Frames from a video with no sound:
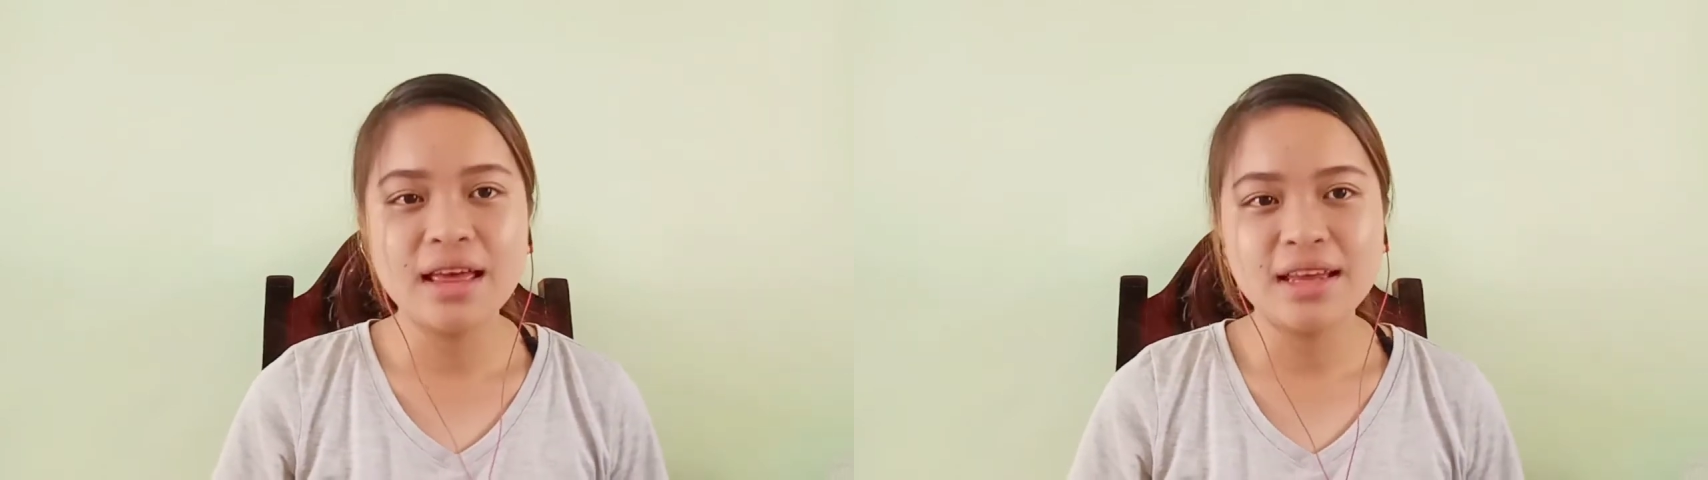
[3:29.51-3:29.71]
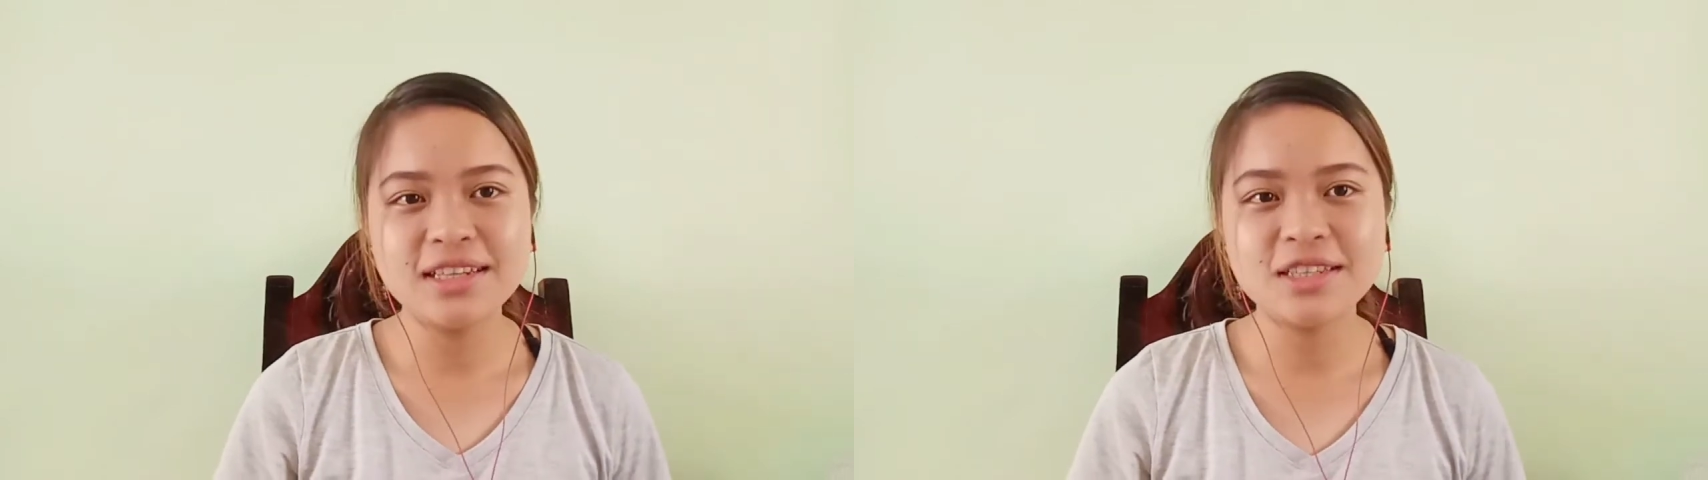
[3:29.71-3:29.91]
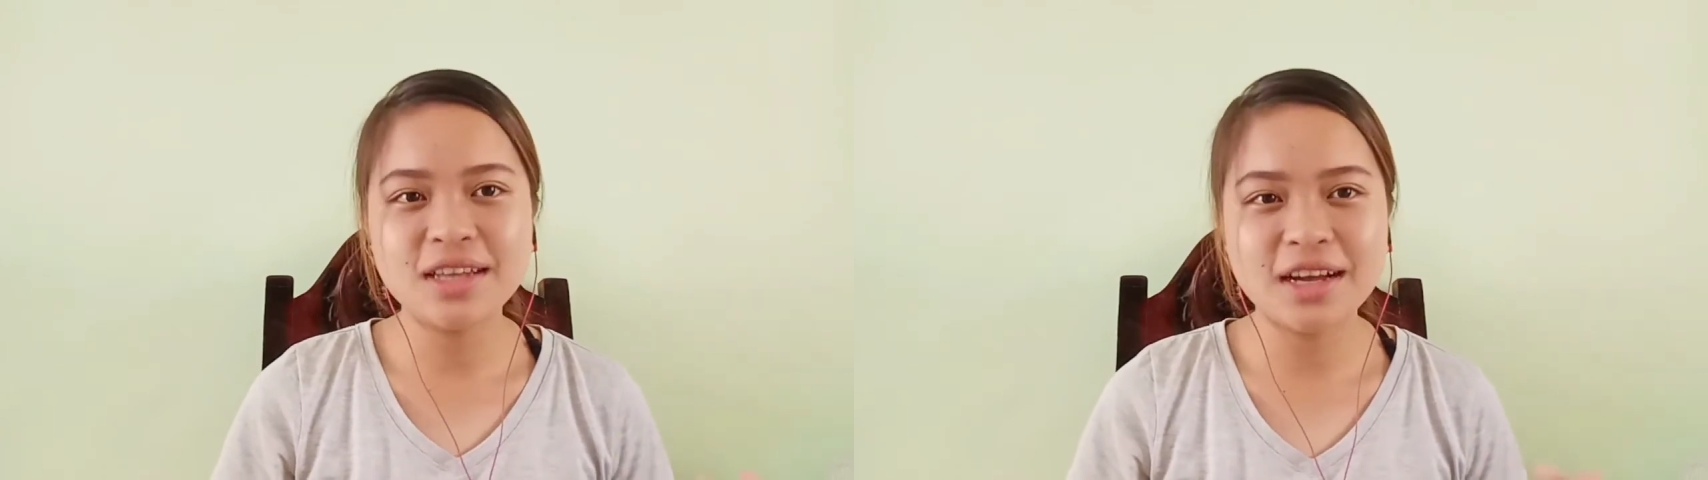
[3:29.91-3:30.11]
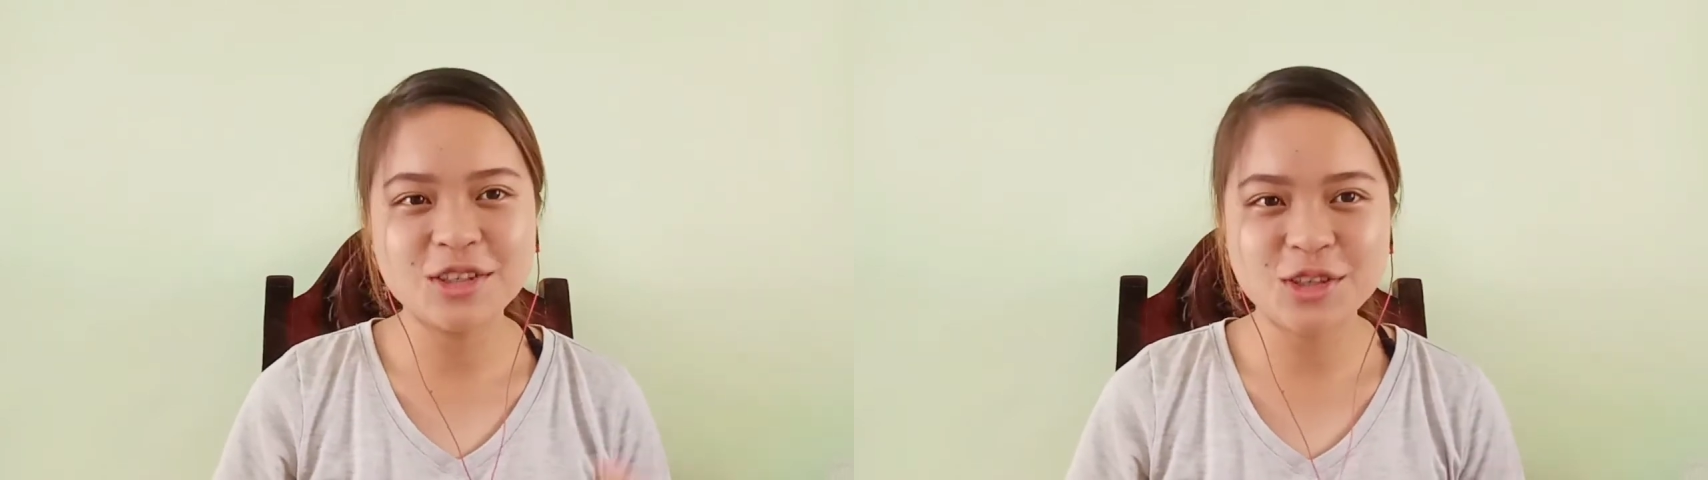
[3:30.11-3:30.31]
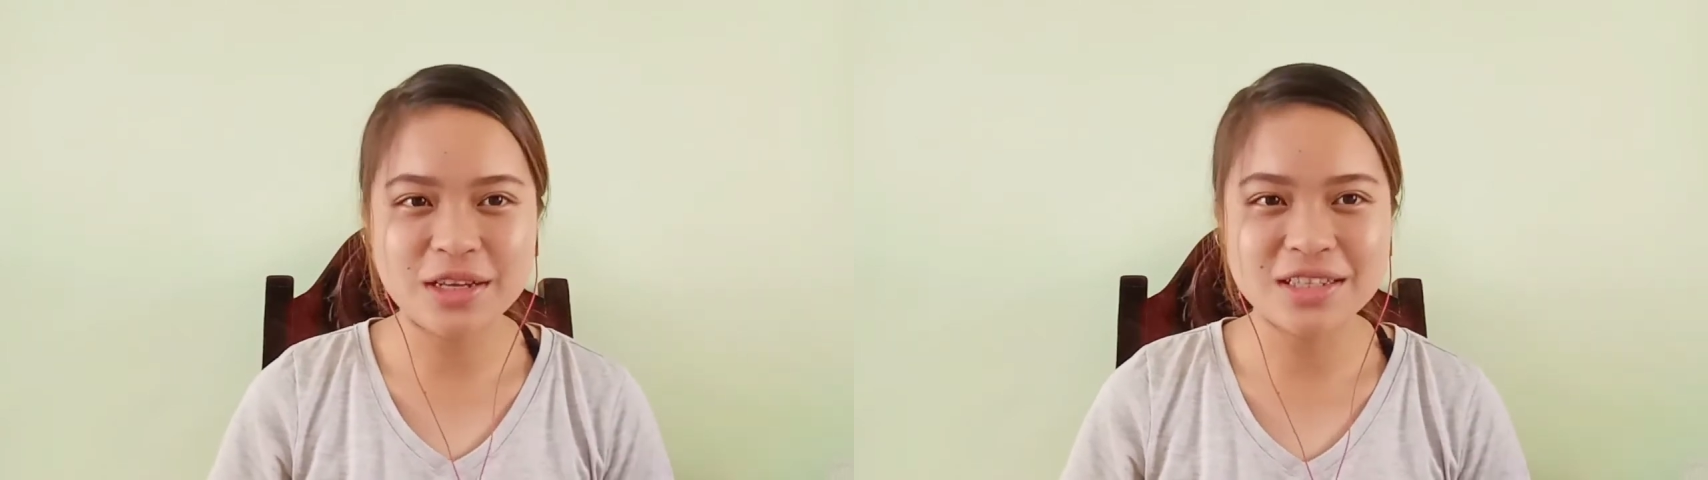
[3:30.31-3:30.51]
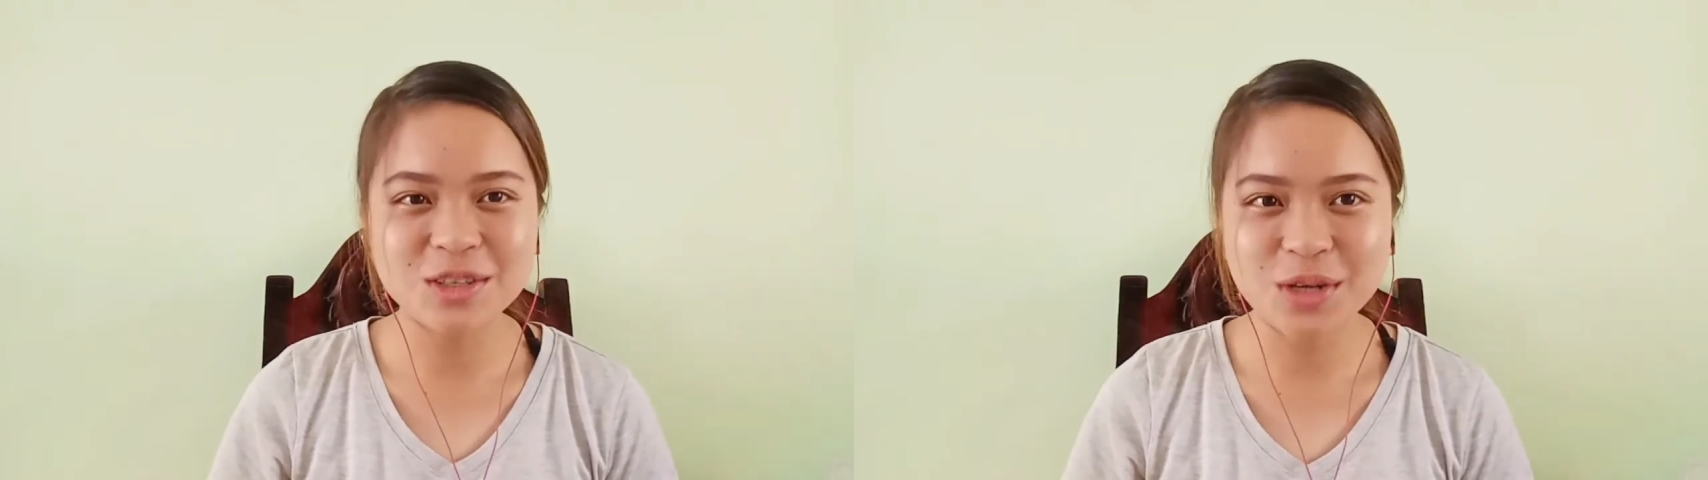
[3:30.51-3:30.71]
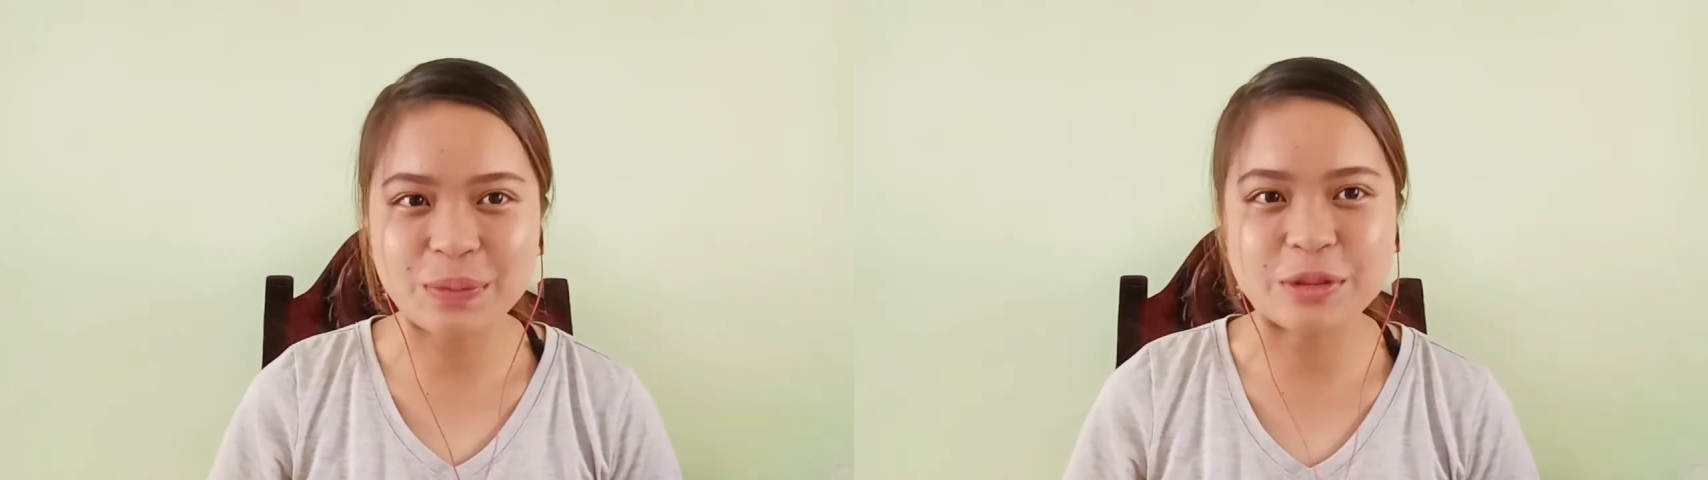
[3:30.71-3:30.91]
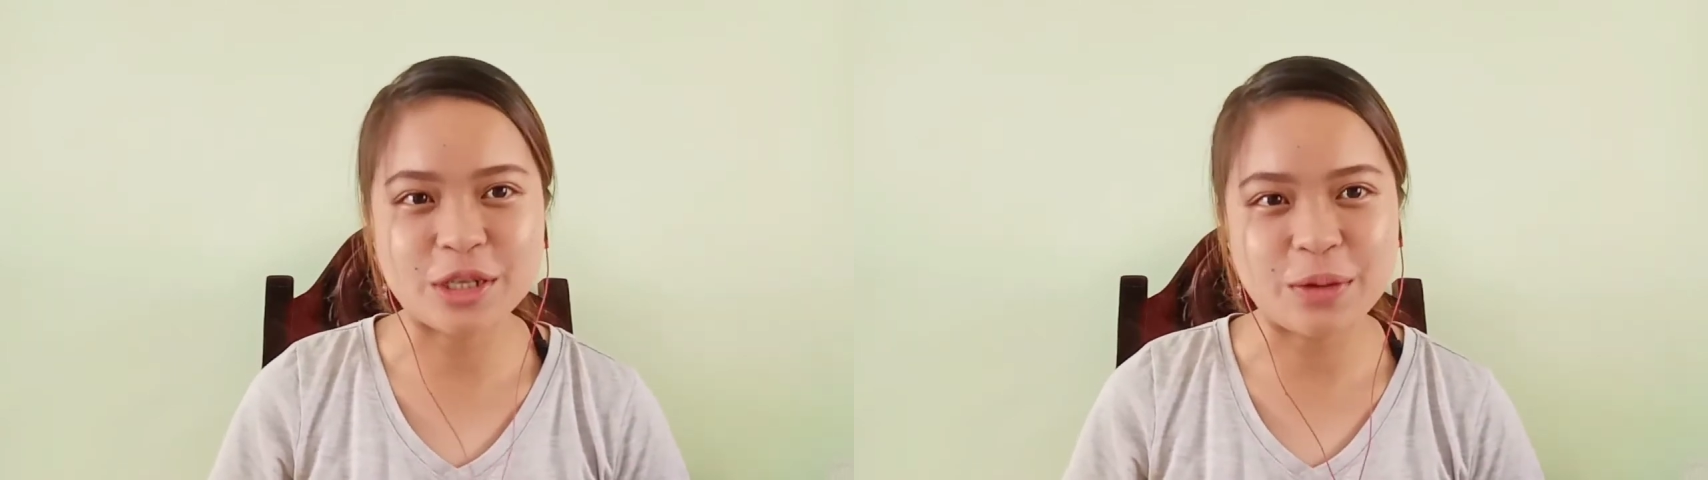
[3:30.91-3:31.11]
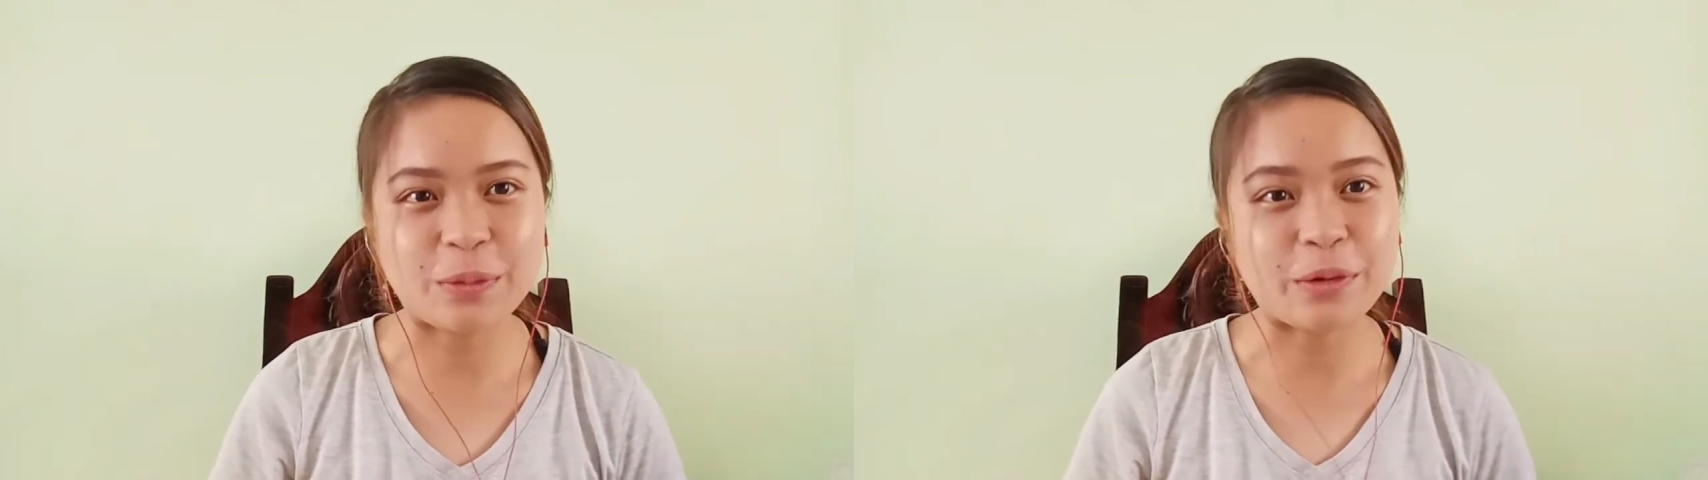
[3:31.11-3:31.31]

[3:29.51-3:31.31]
is the transcription